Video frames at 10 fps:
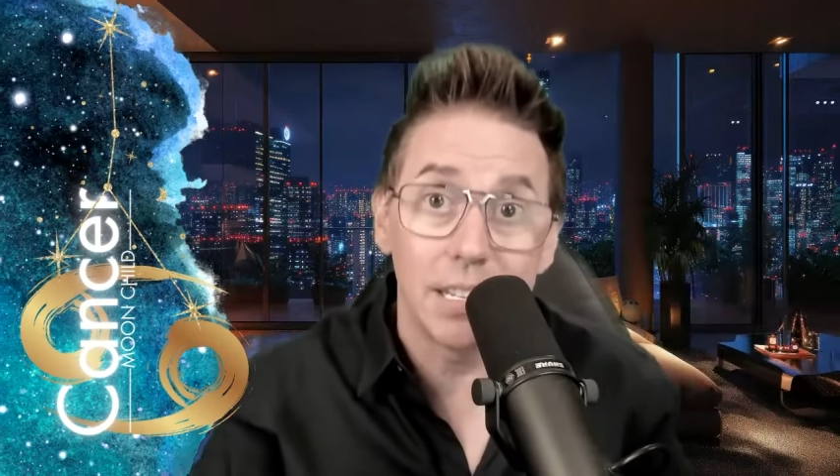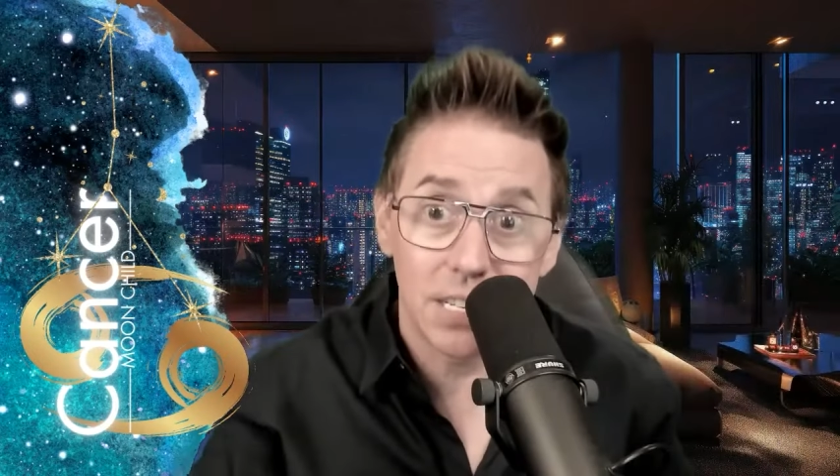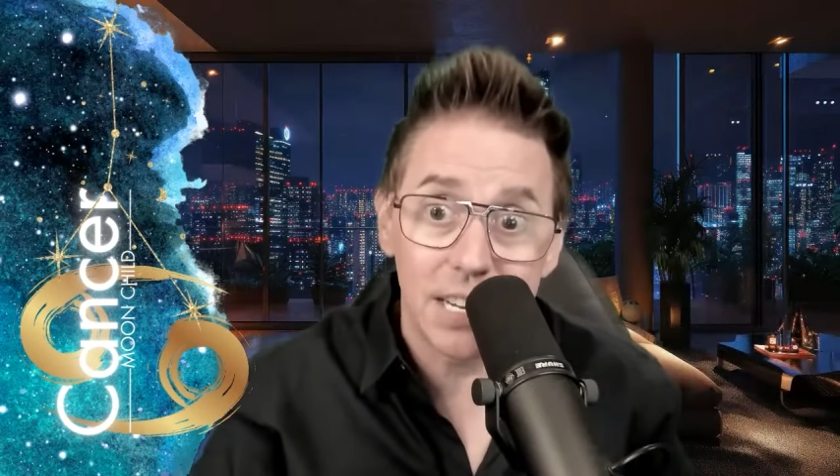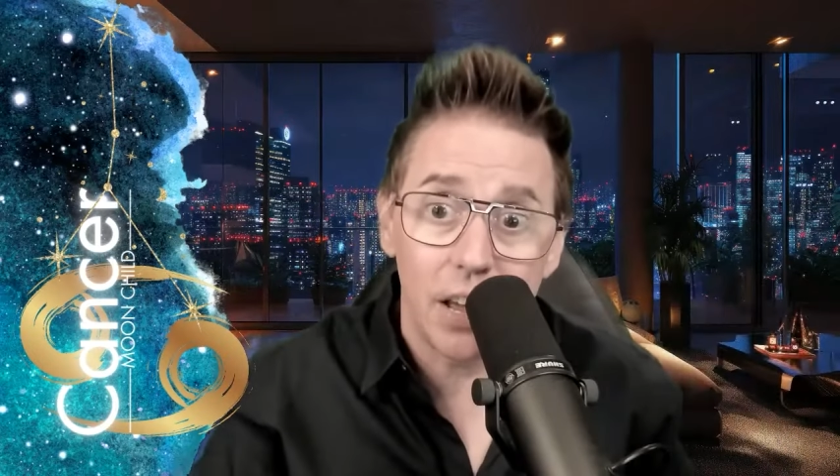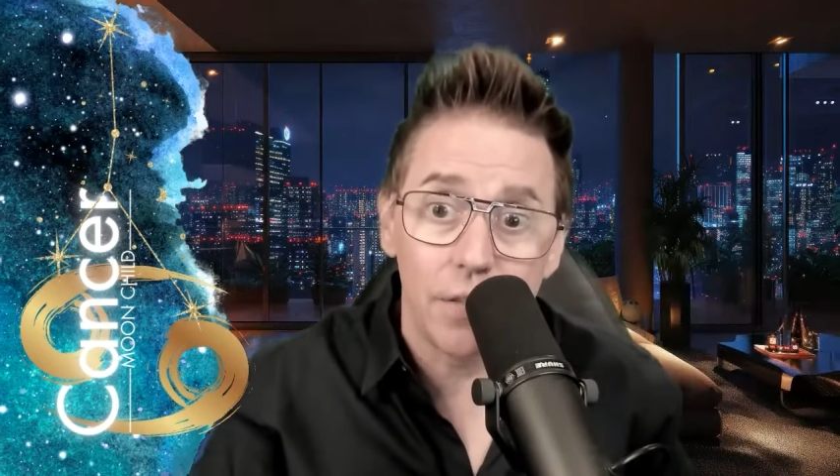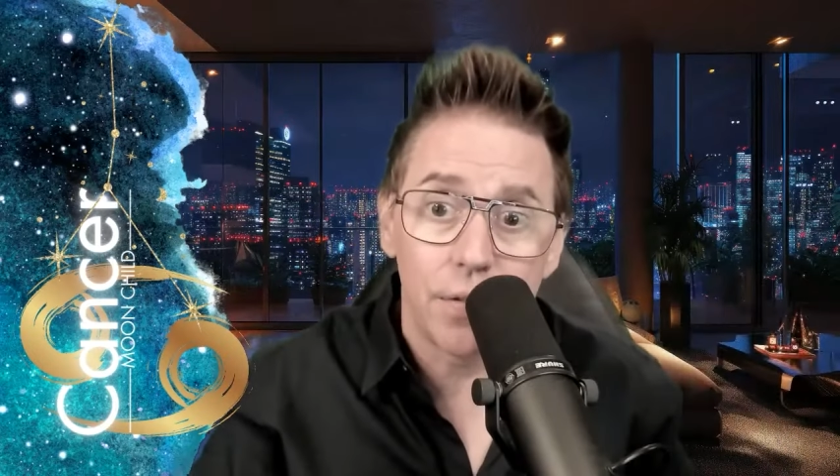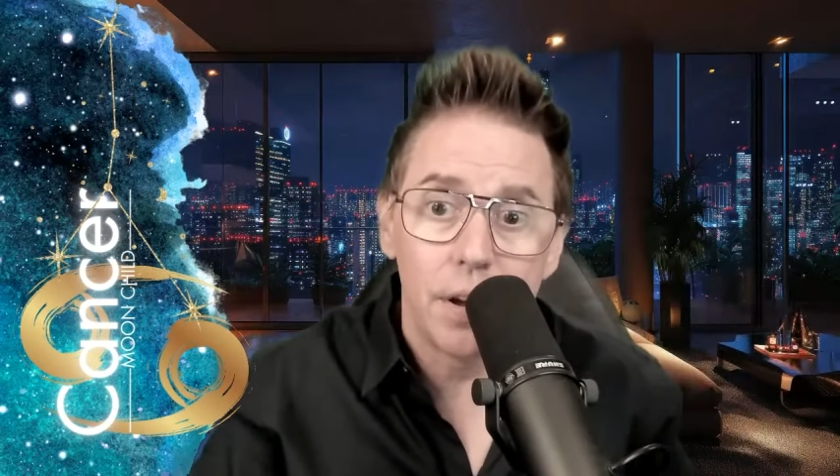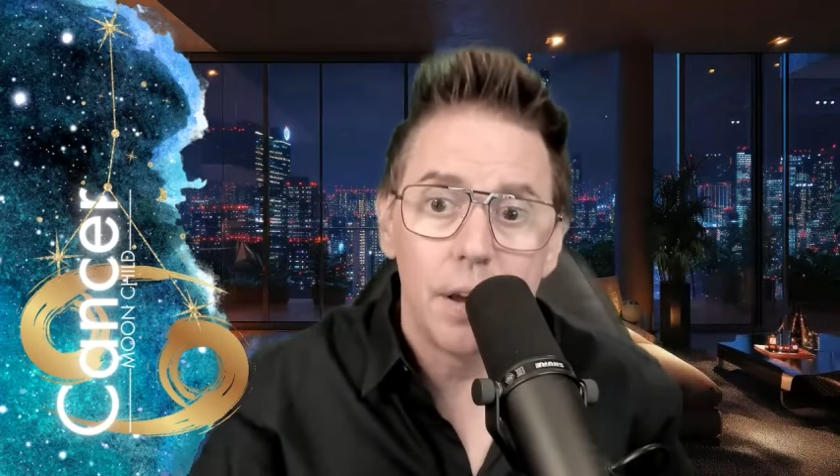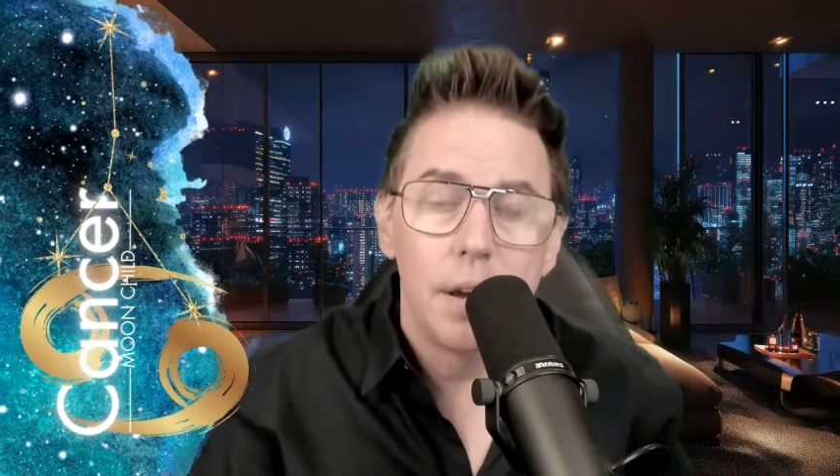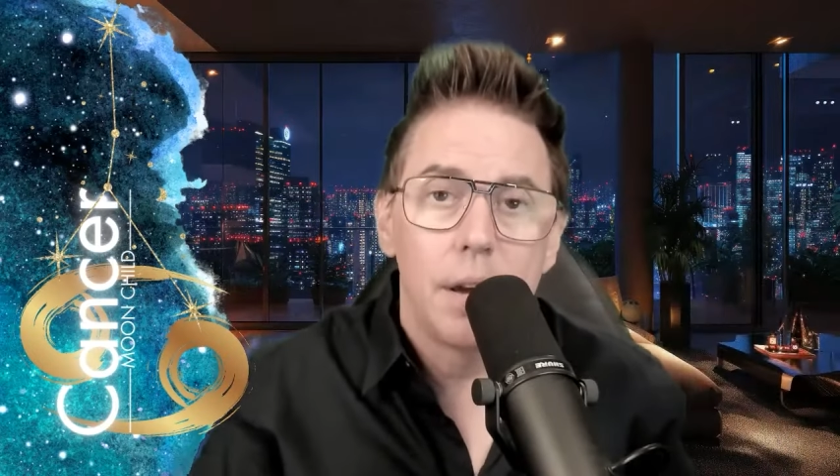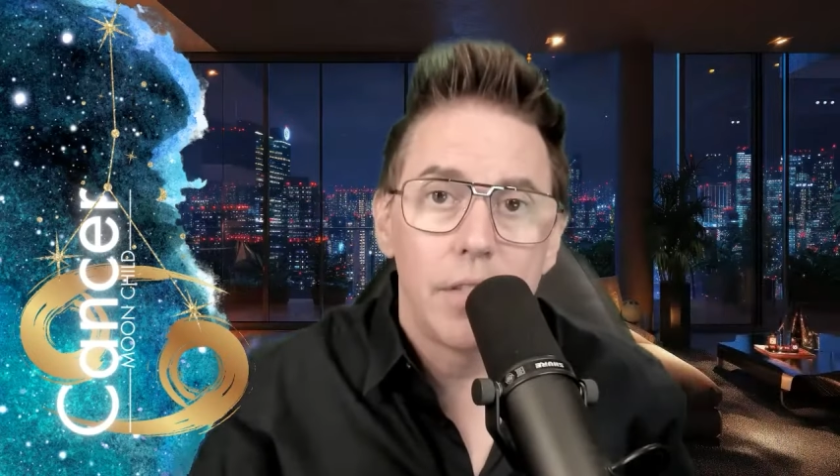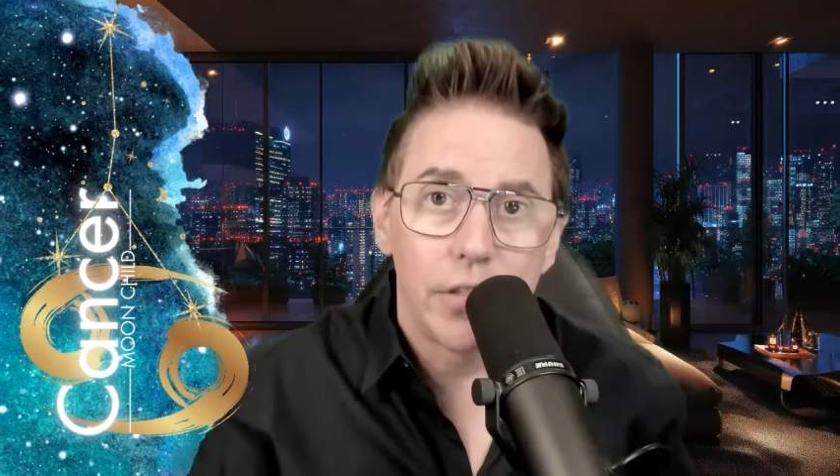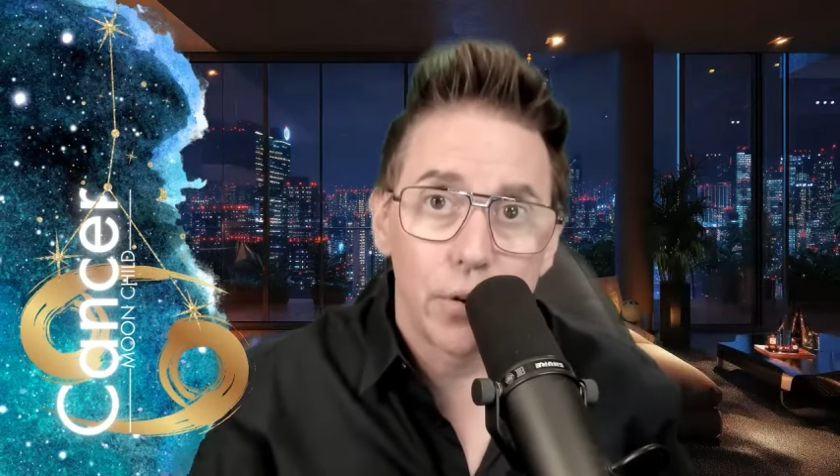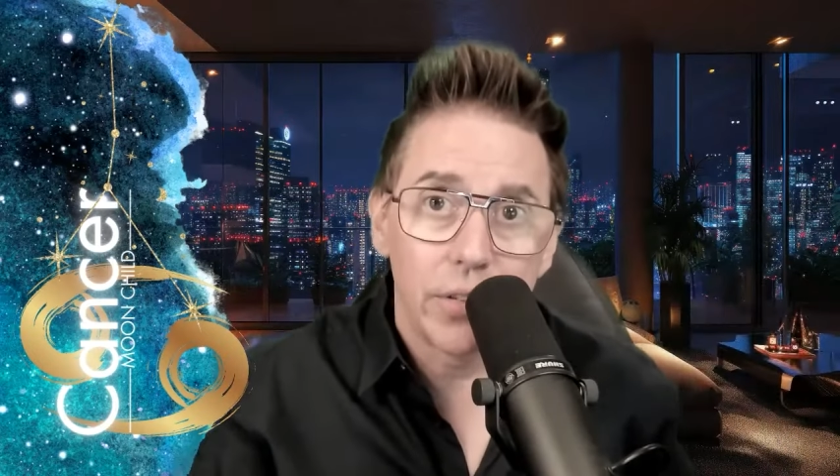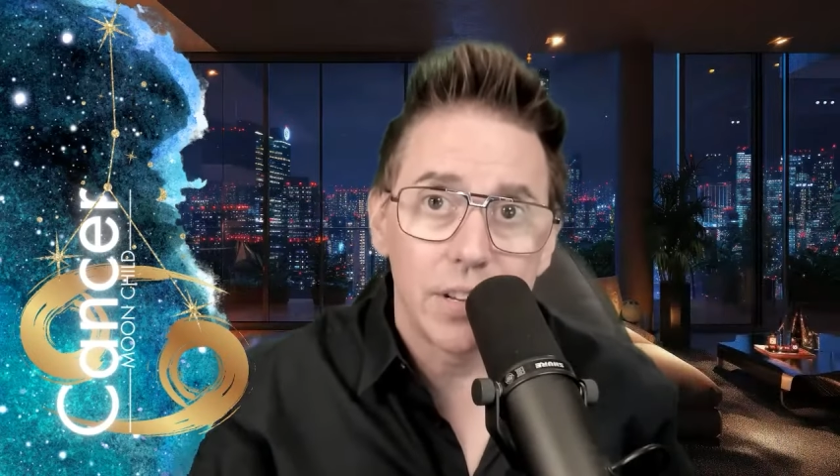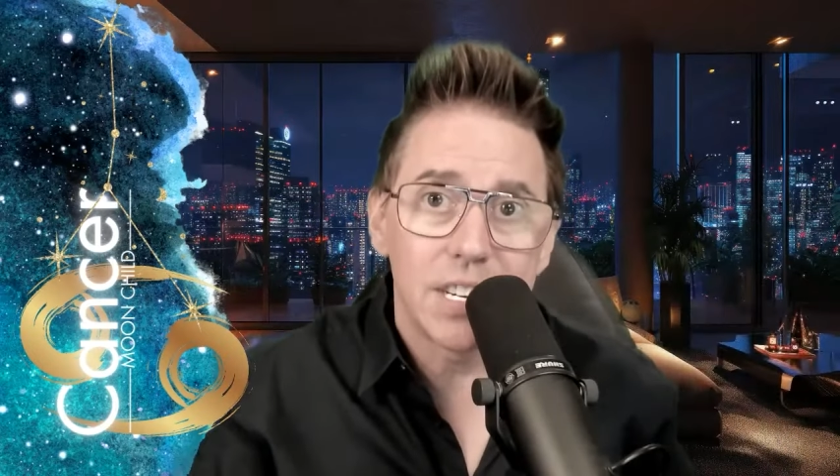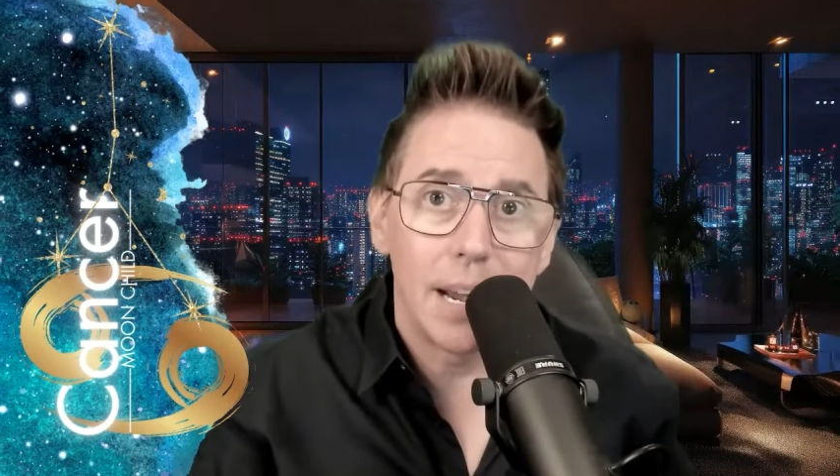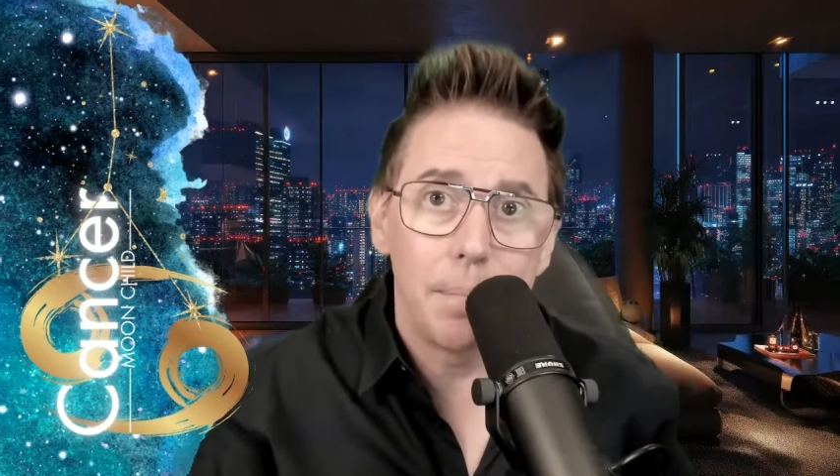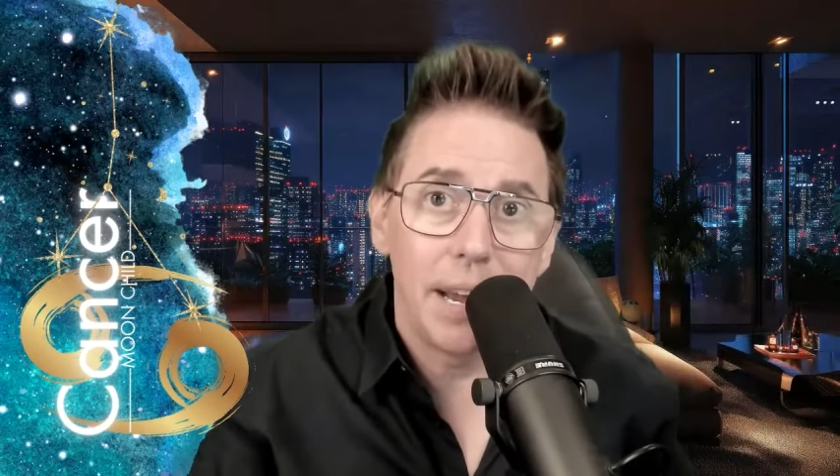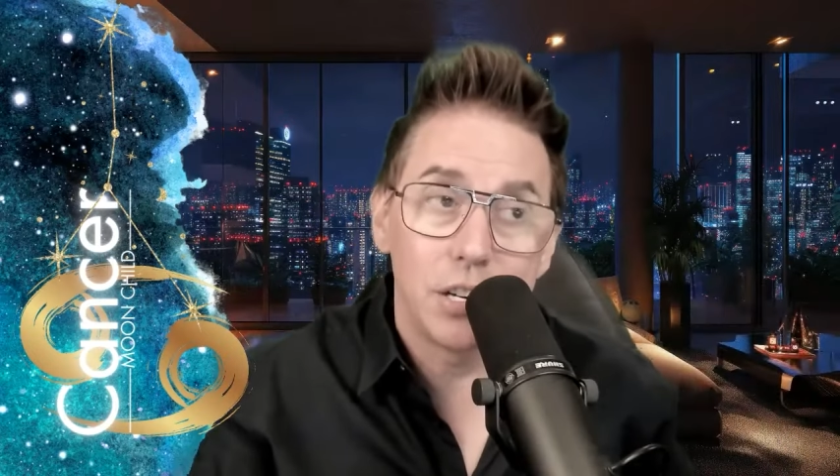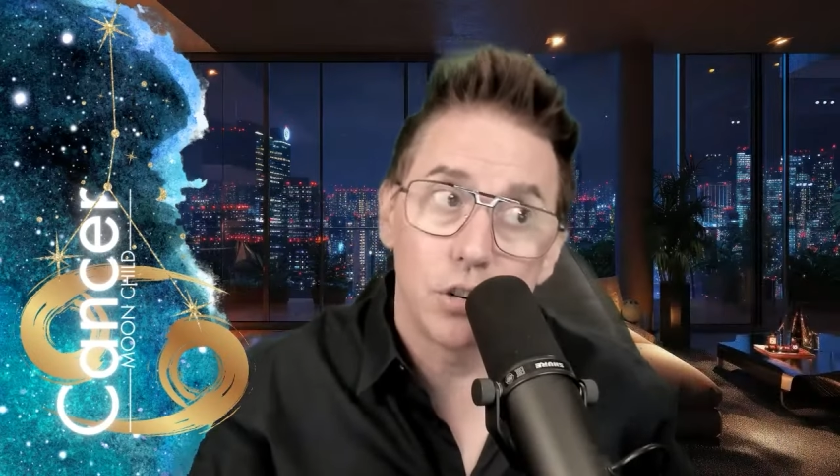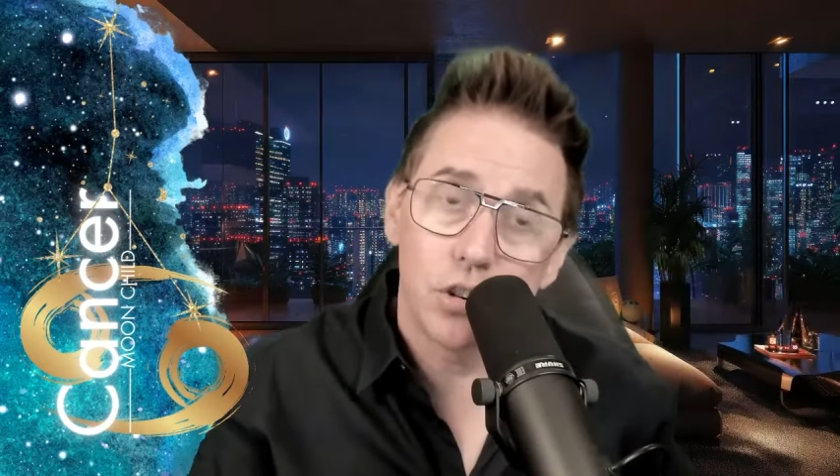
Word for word: itself that they're on the same page.